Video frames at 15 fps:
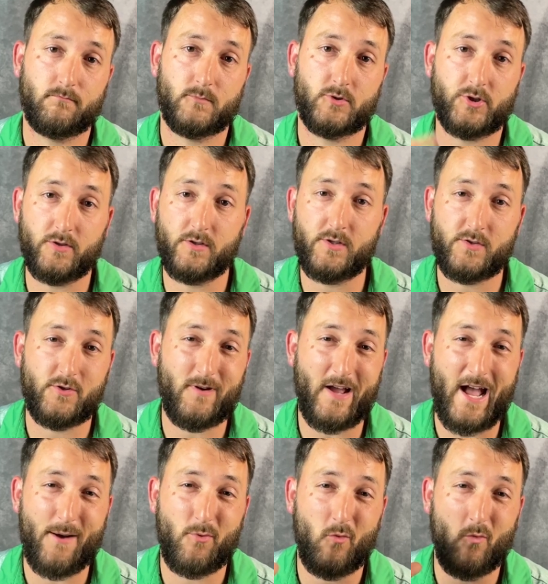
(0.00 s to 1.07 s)
Sure, this new
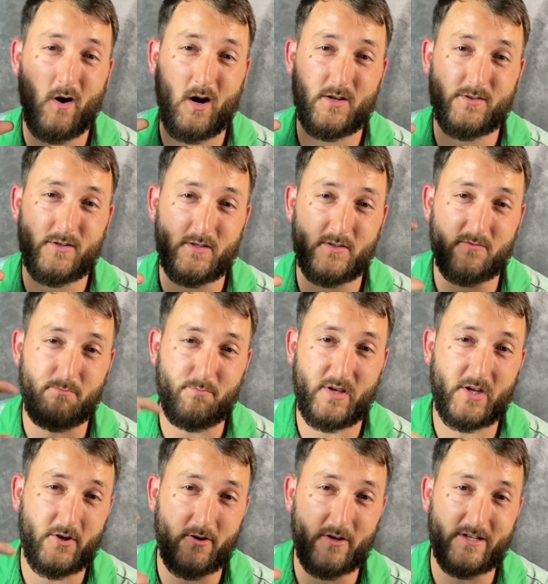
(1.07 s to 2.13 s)
Apple Watch is
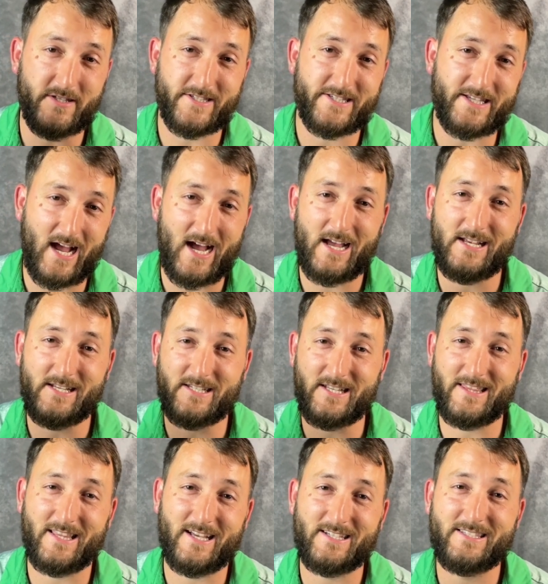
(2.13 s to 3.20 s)
bigger in size
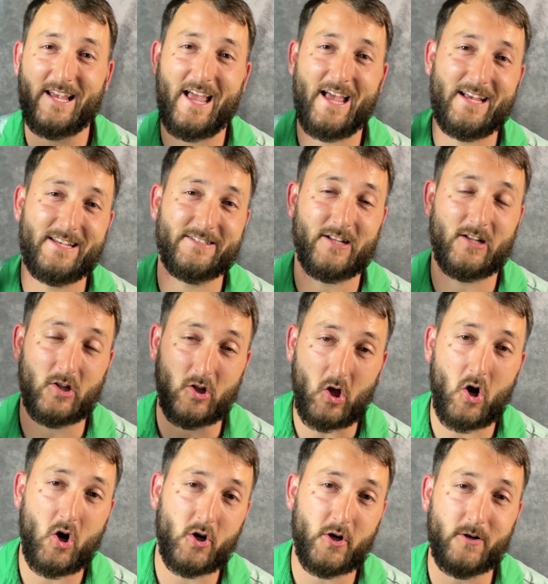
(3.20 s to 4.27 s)
and thus has
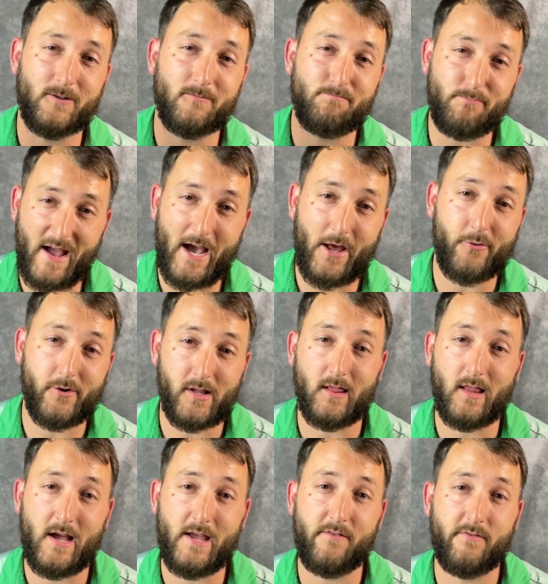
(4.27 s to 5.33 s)
longer battery
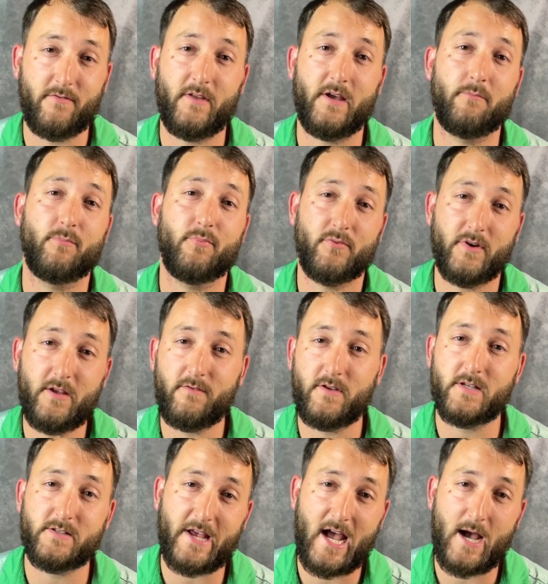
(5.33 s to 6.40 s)
life than
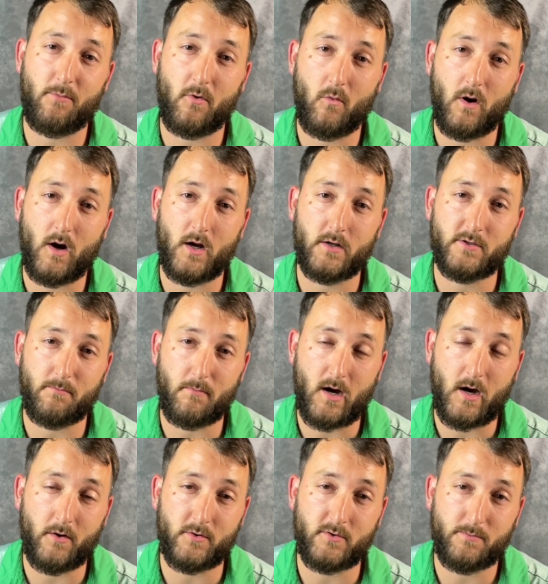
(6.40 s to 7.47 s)
previous Apple Watch
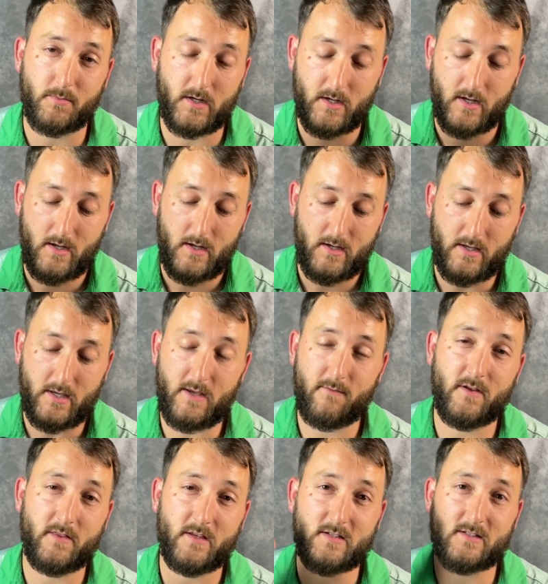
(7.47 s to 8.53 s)
models, but
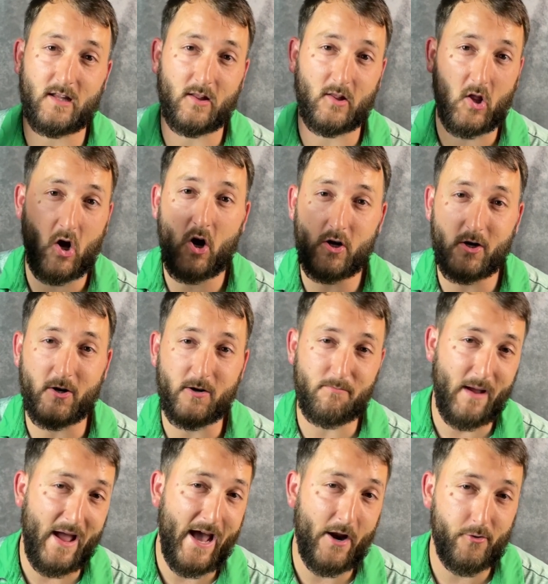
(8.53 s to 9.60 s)
even this longer
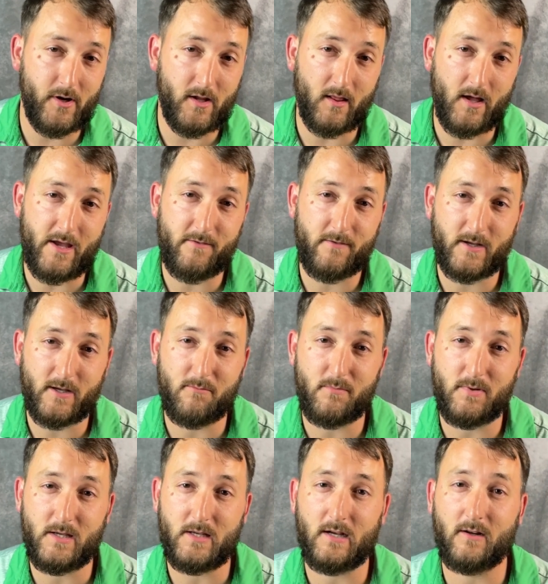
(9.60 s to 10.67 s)
battery life can
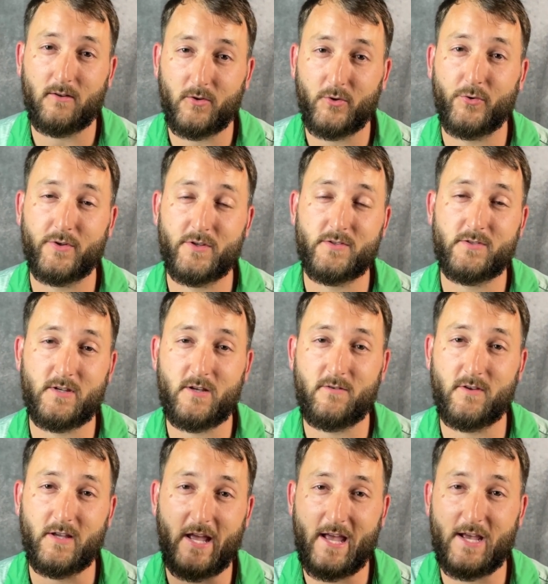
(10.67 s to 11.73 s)
be a little
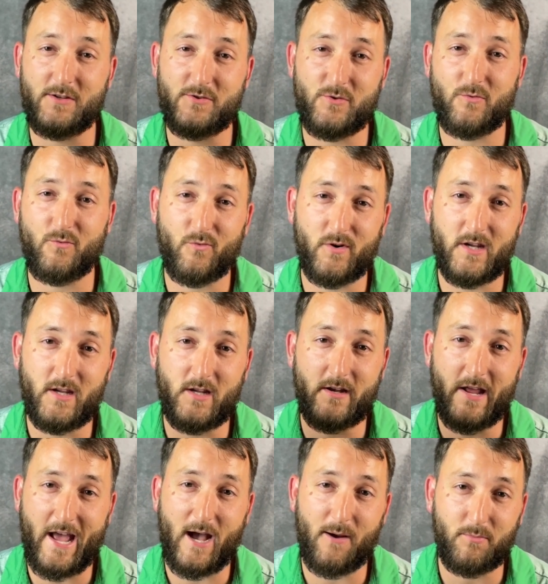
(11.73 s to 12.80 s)
deceiving as you
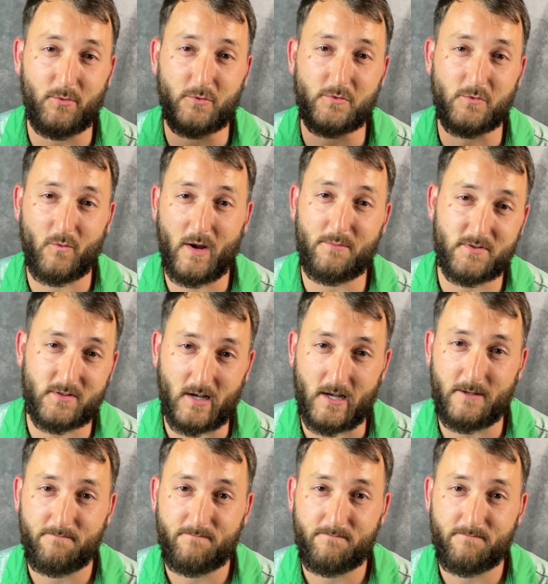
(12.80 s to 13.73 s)
read Apple's website.